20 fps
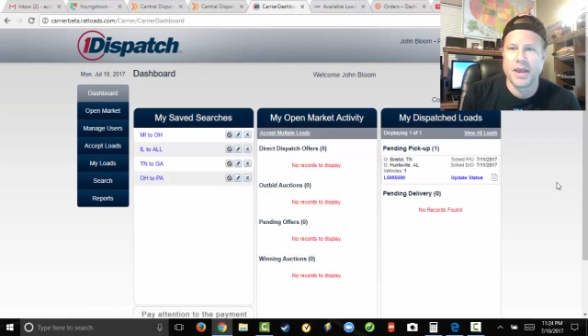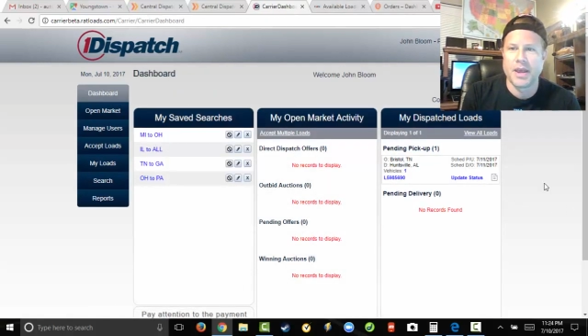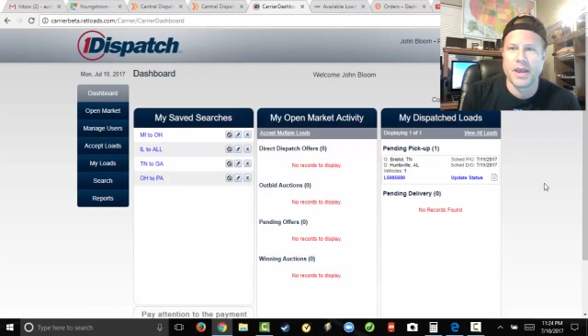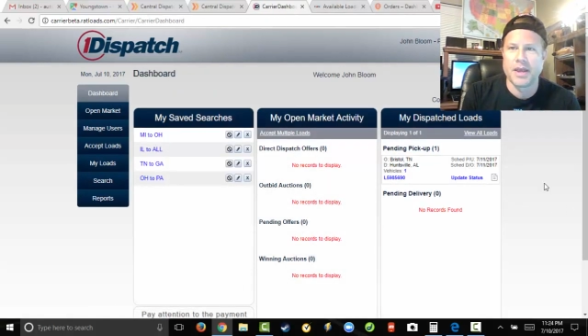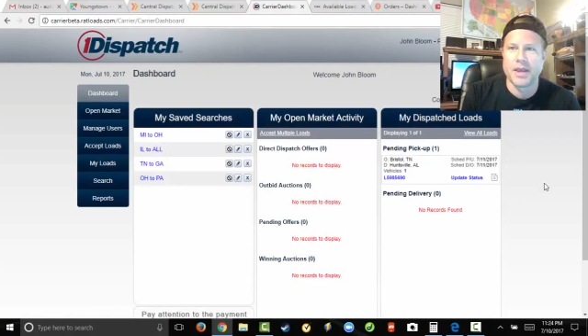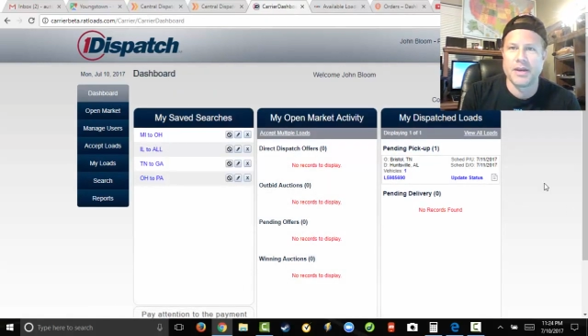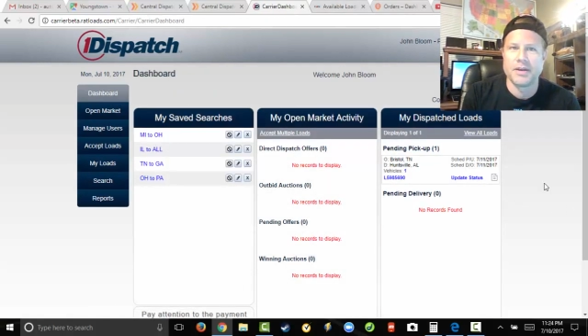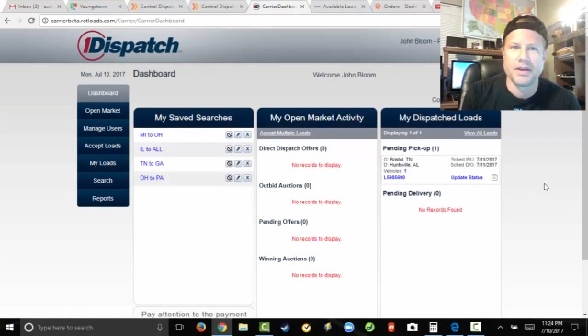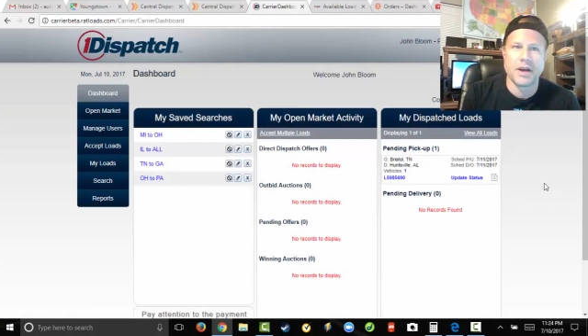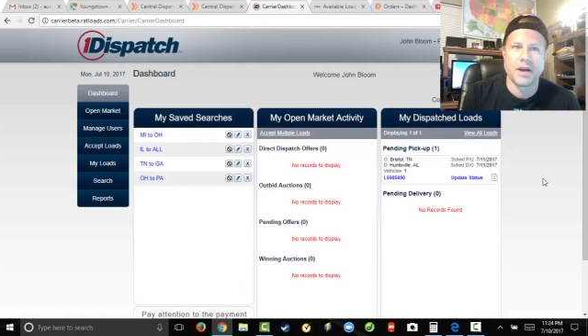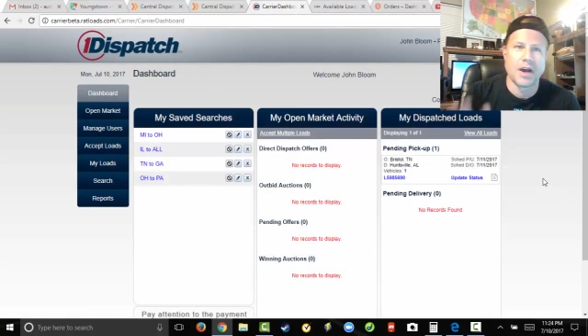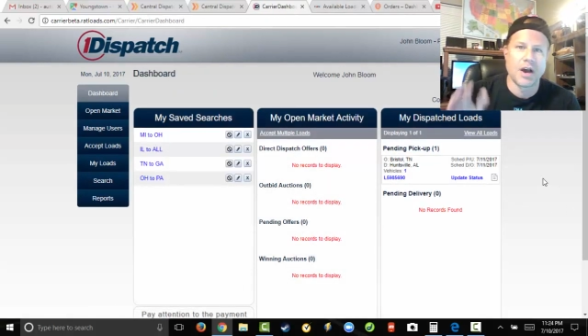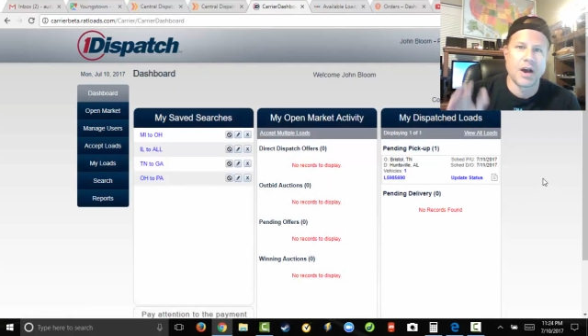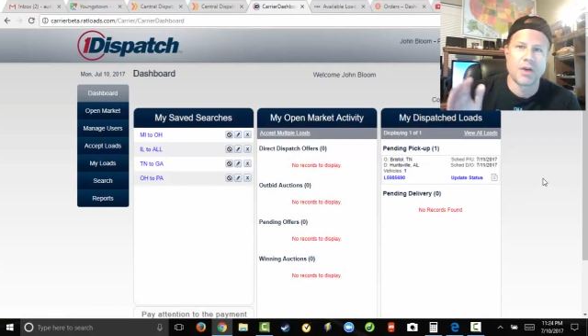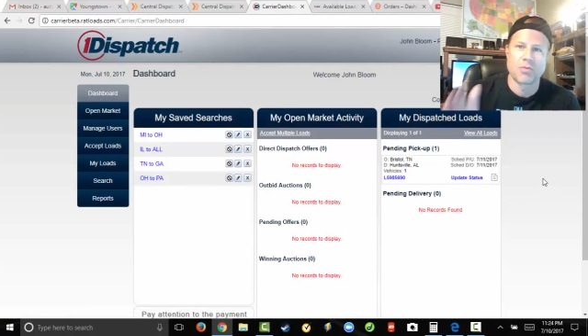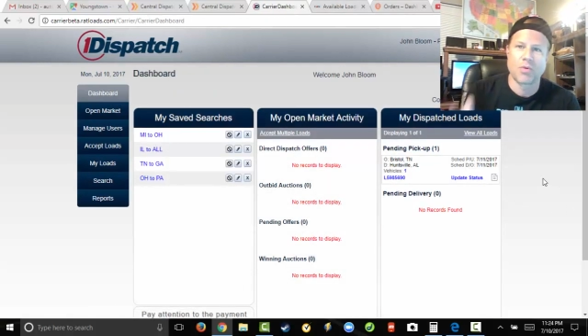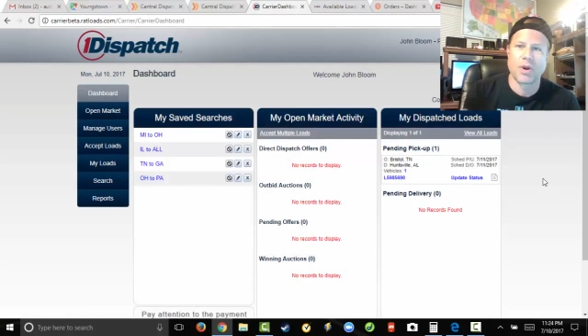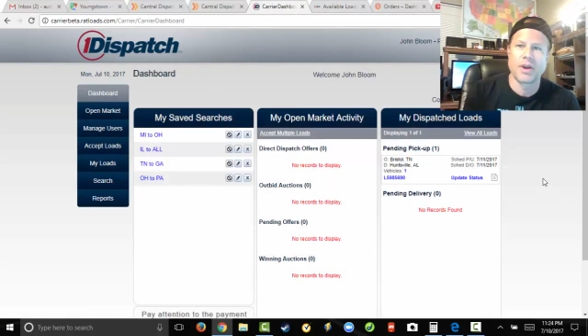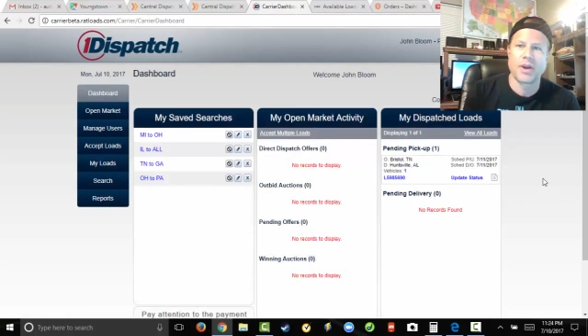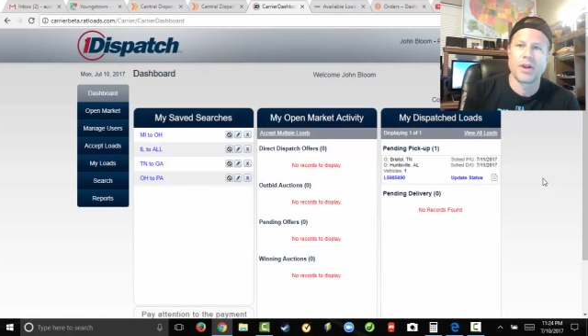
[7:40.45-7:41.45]
and
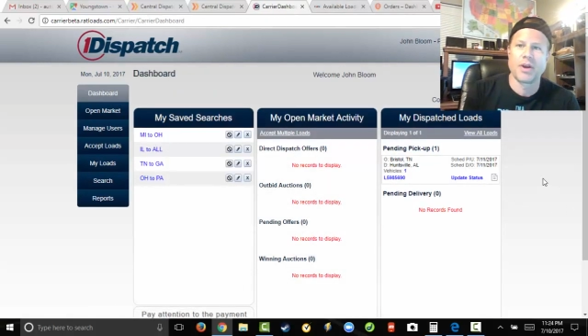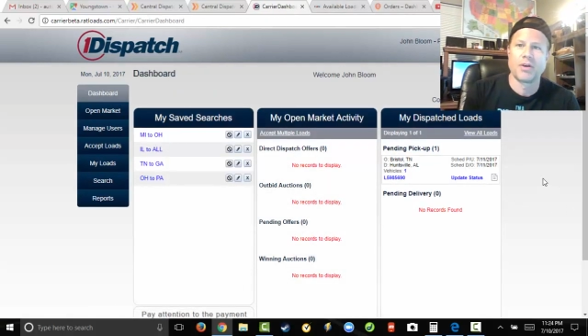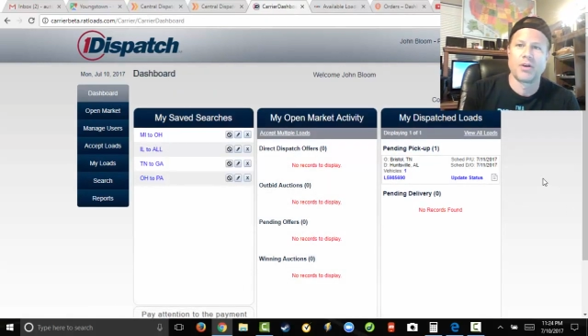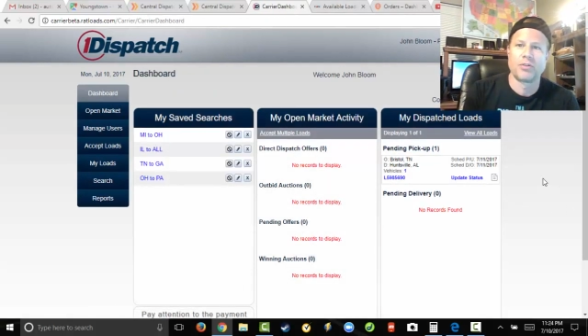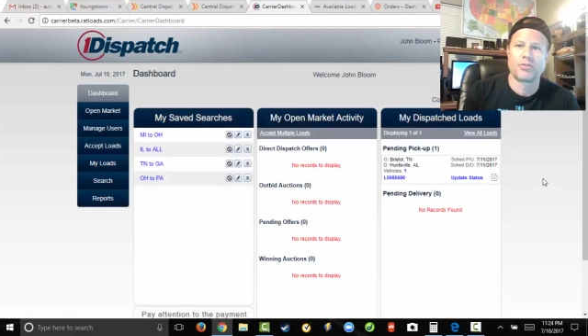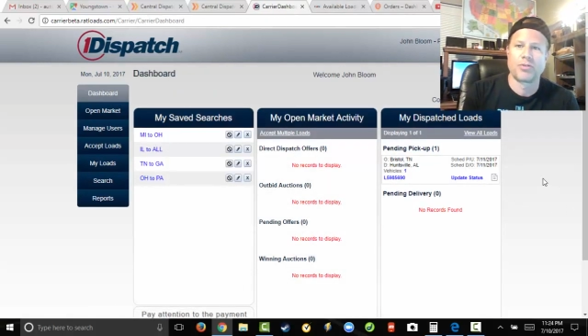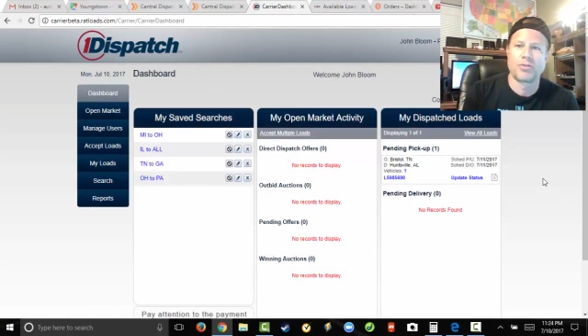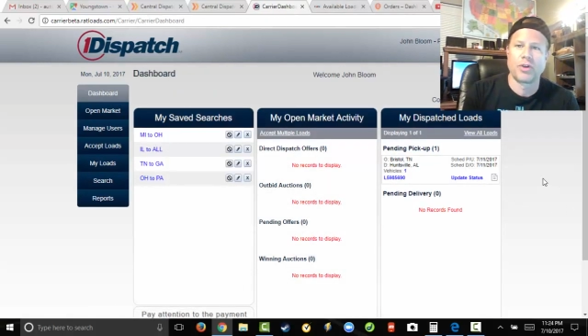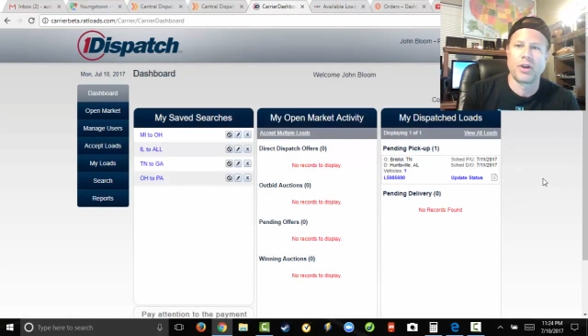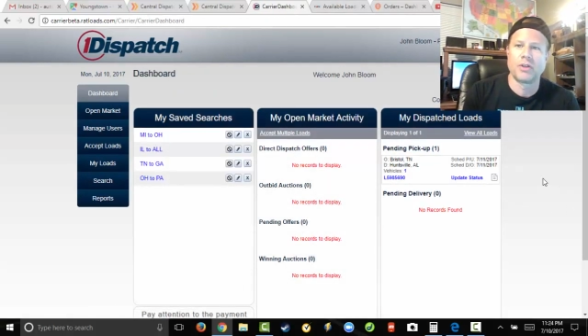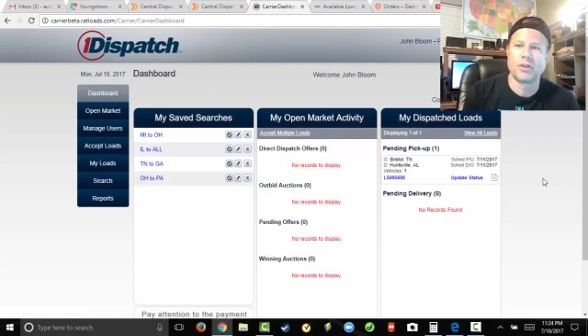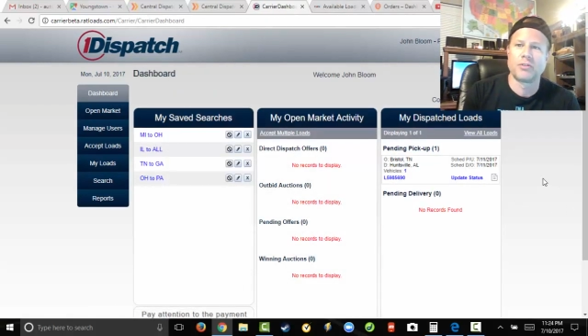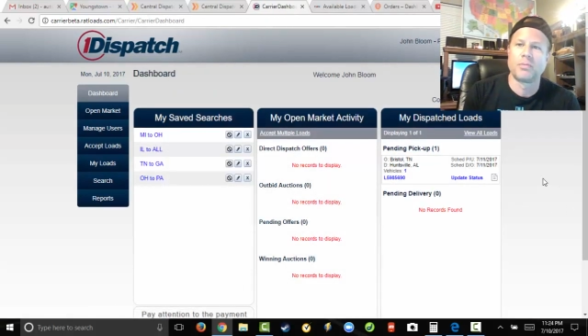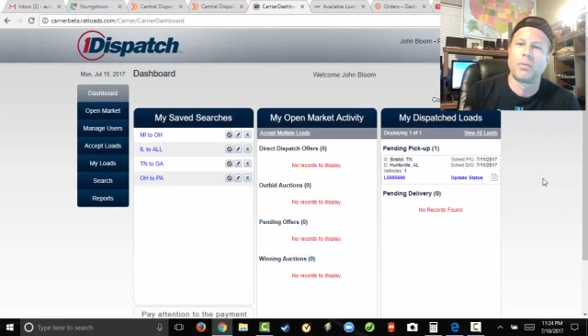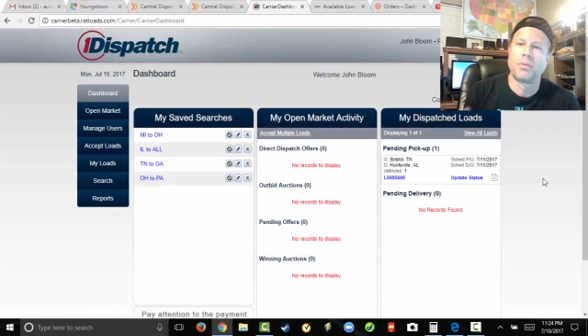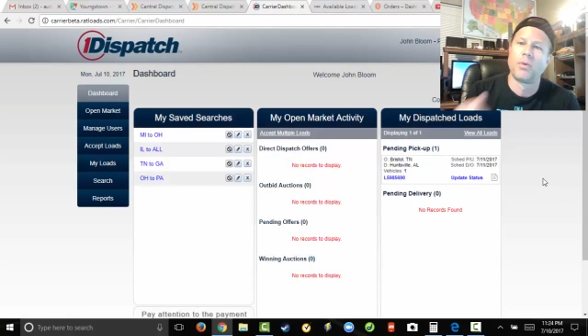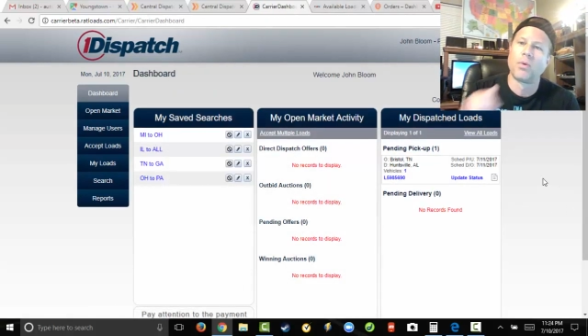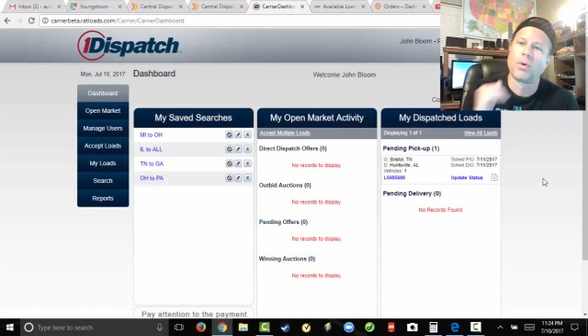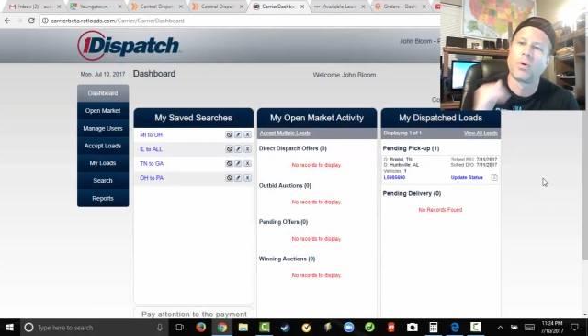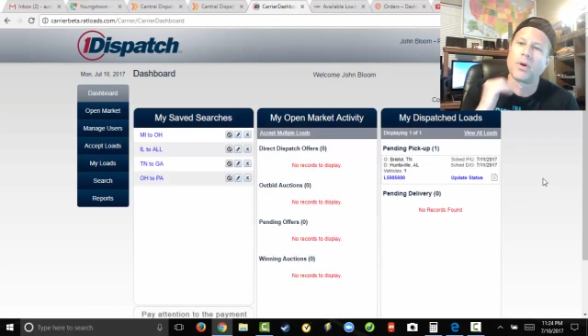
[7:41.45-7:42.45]
on Ready Auto
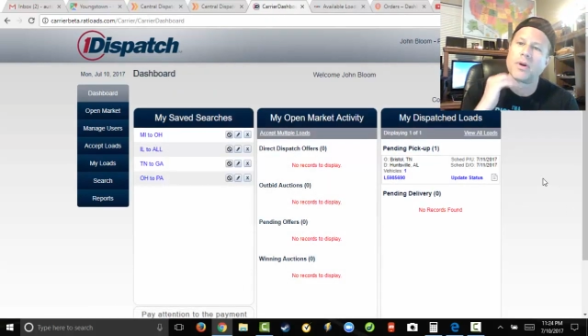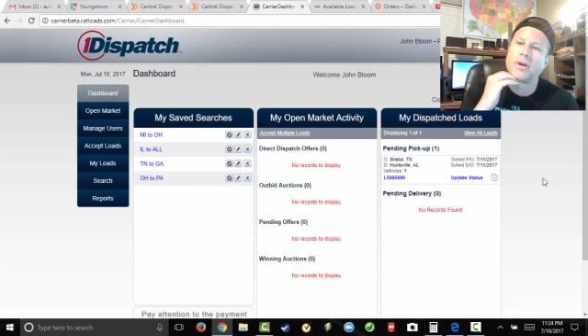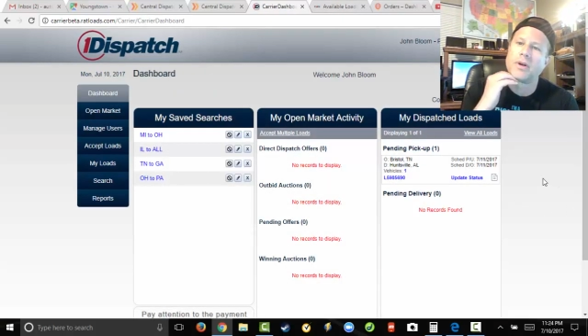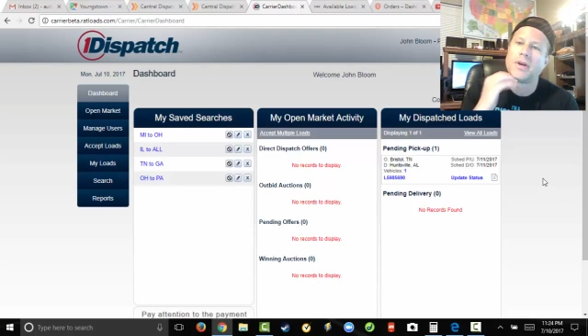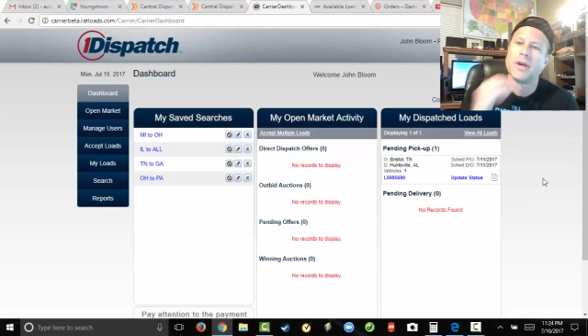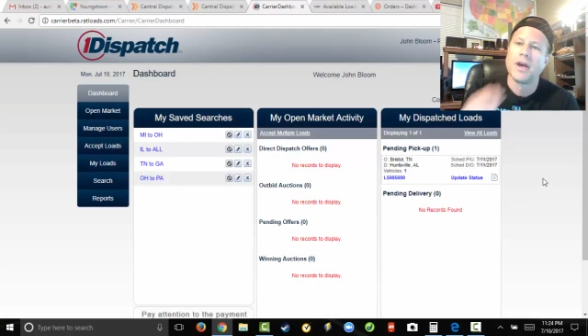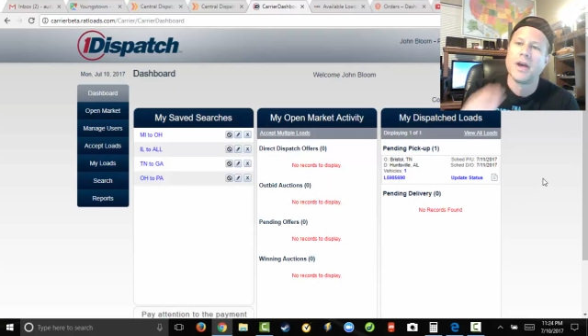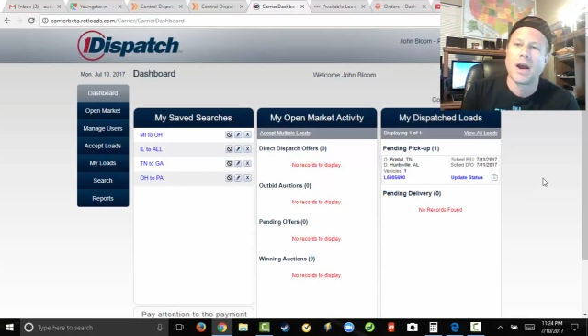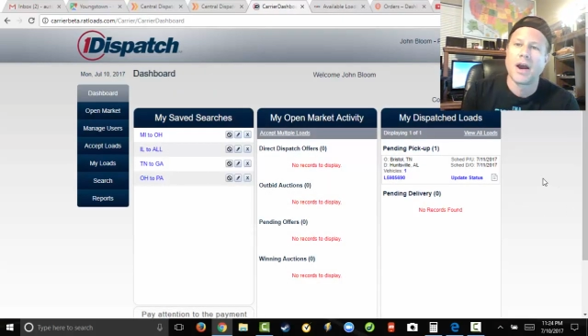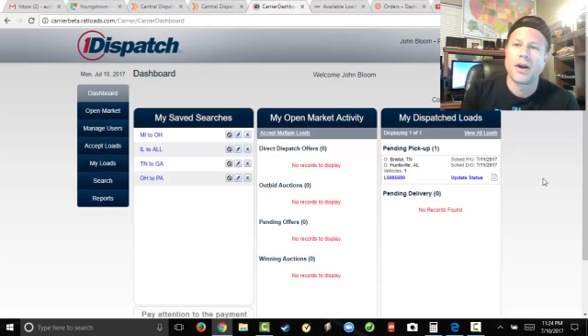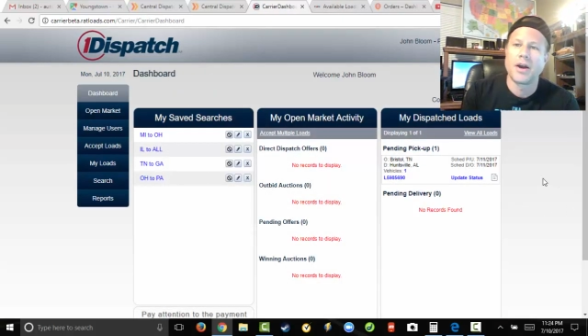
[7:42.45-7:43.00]
Transport.